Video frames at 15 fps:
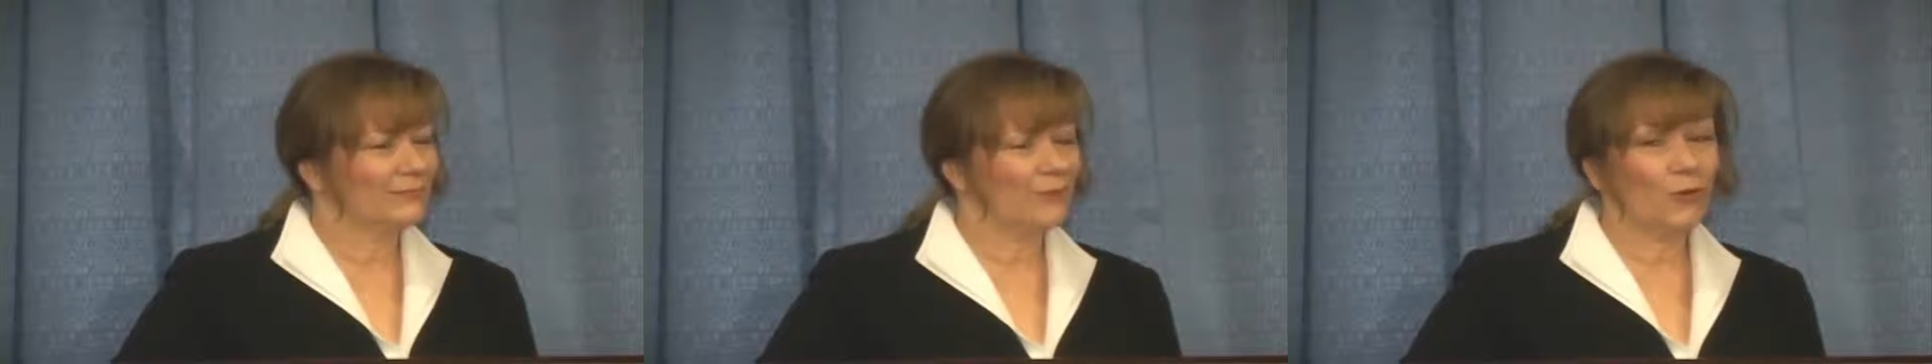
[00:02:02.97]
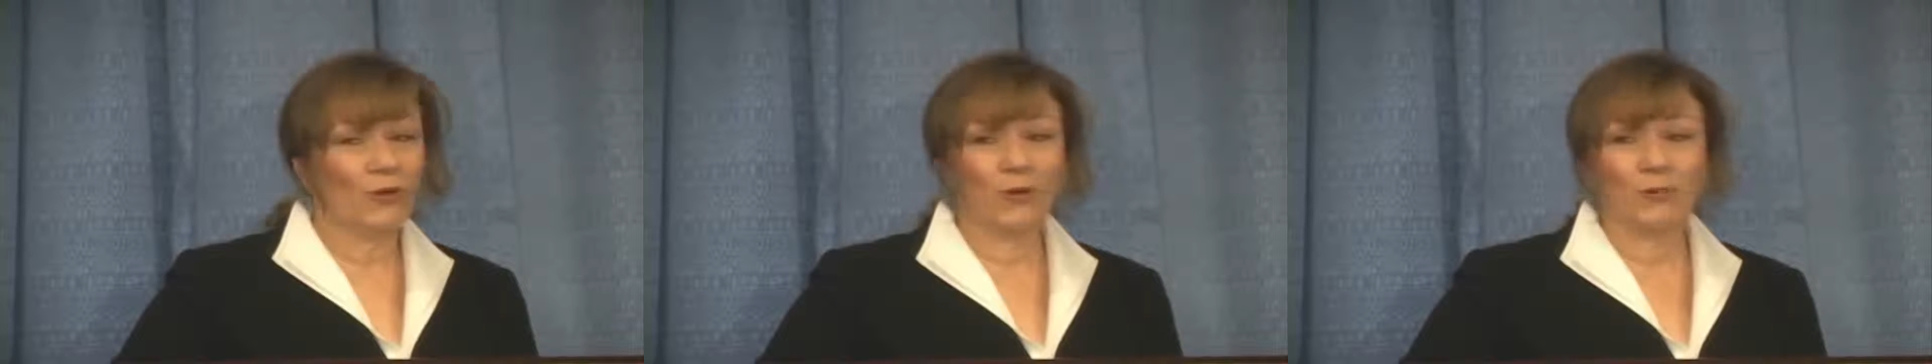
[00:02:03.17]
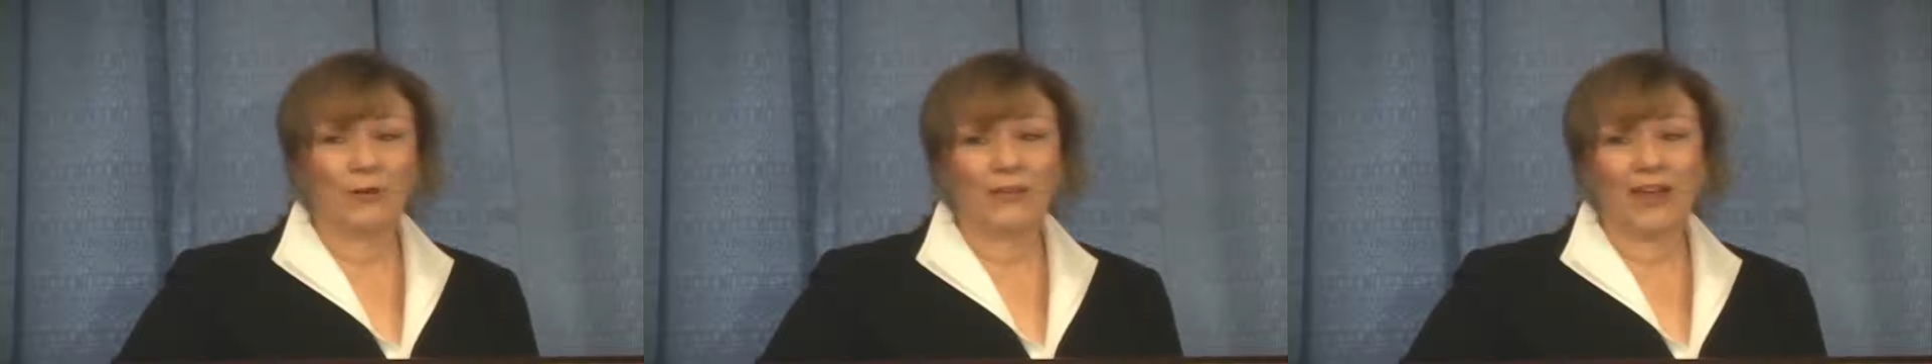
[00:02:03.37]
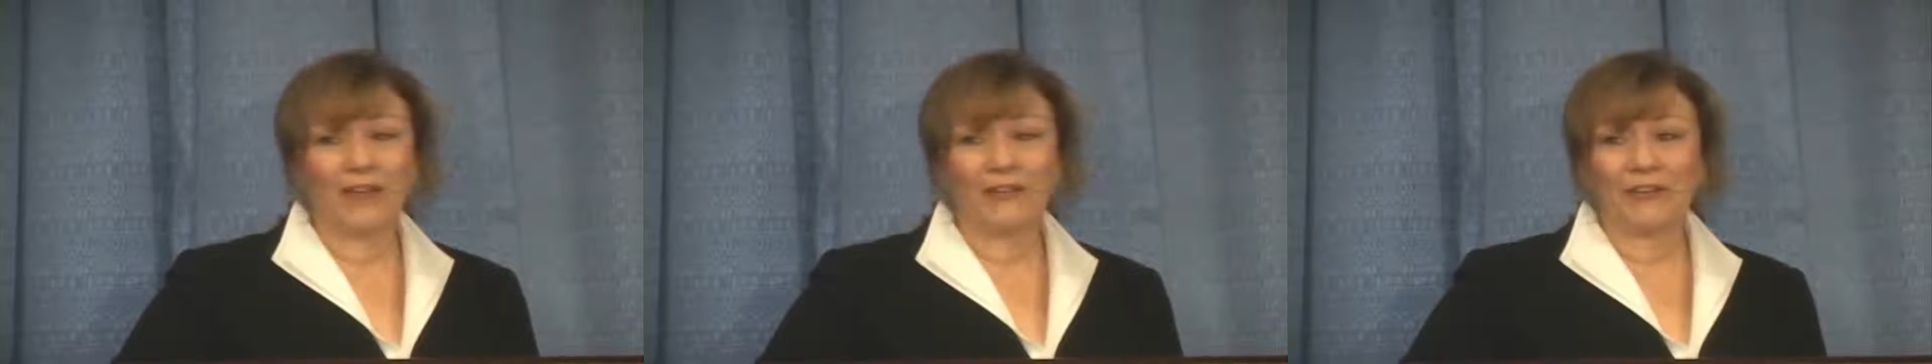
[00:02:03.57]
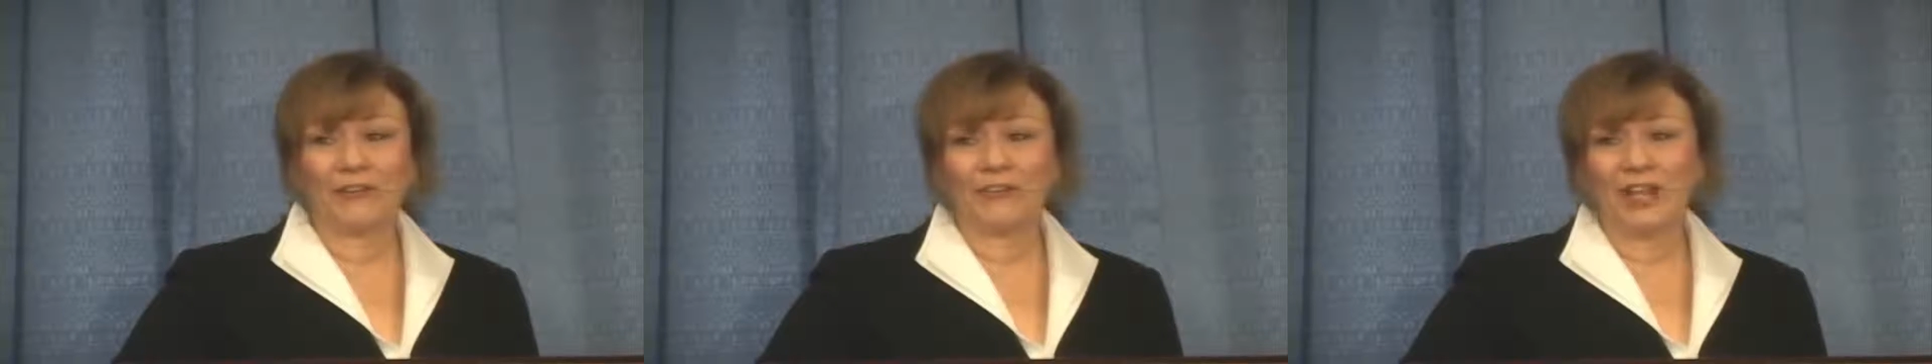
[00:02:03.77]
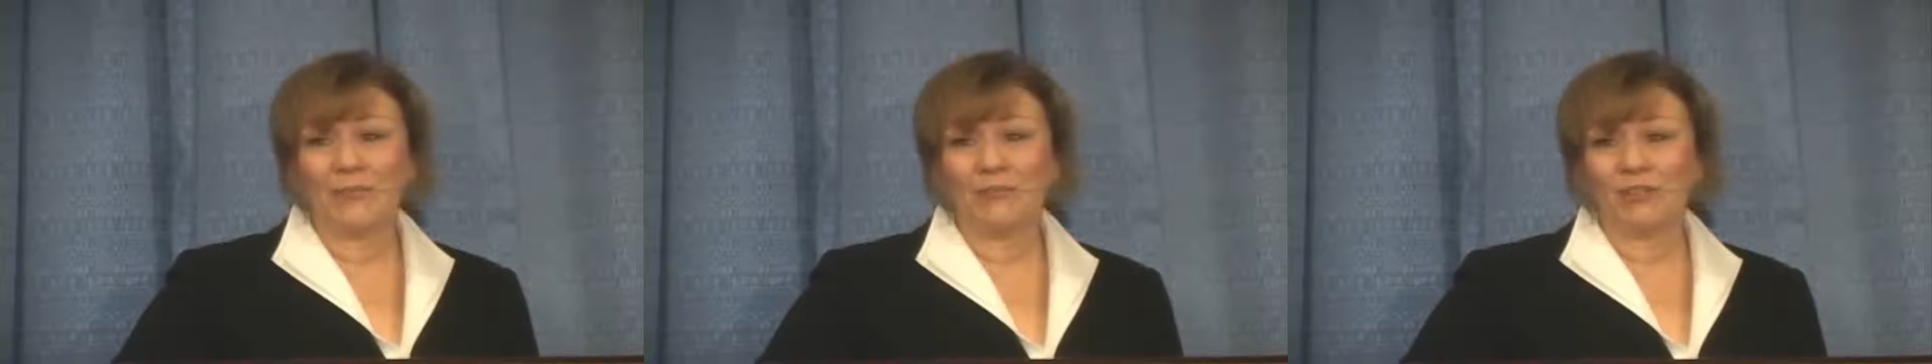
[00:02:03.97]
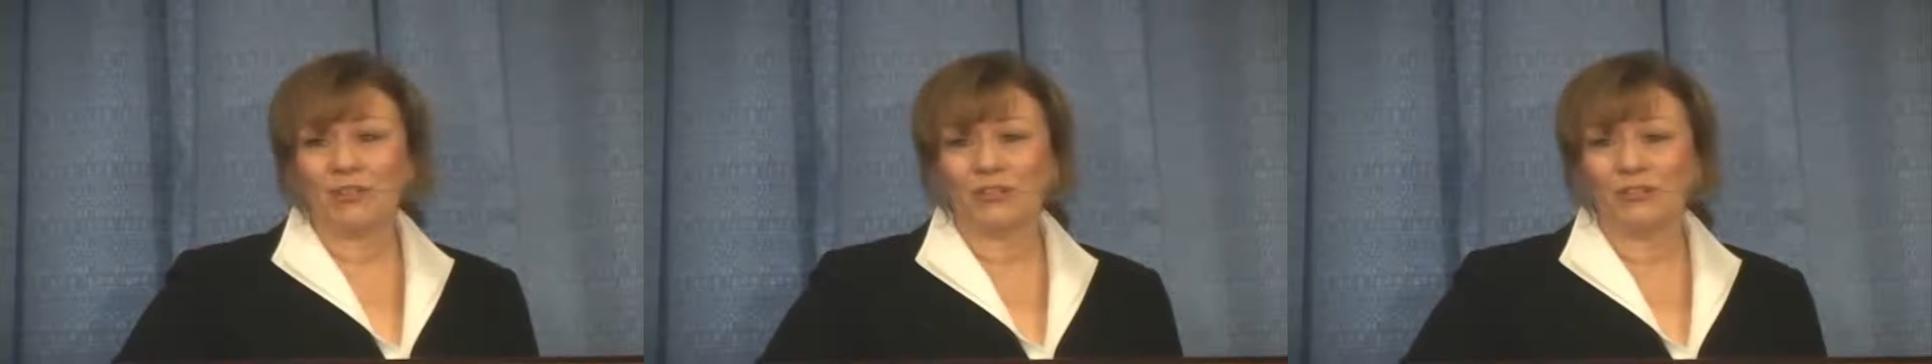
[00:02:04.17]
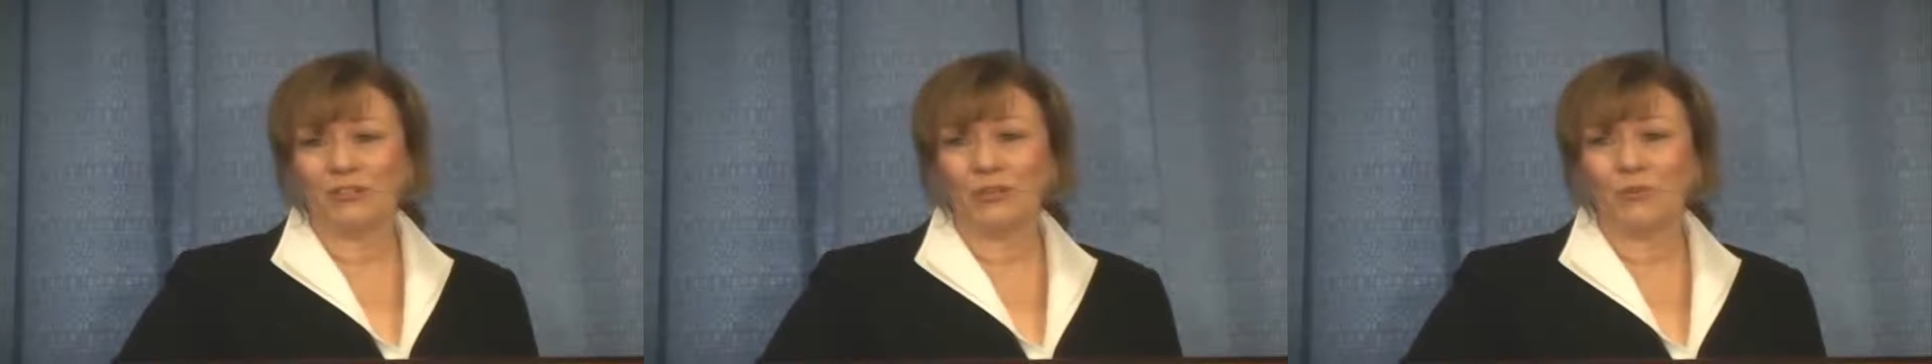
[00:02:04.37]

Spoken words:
For without exception,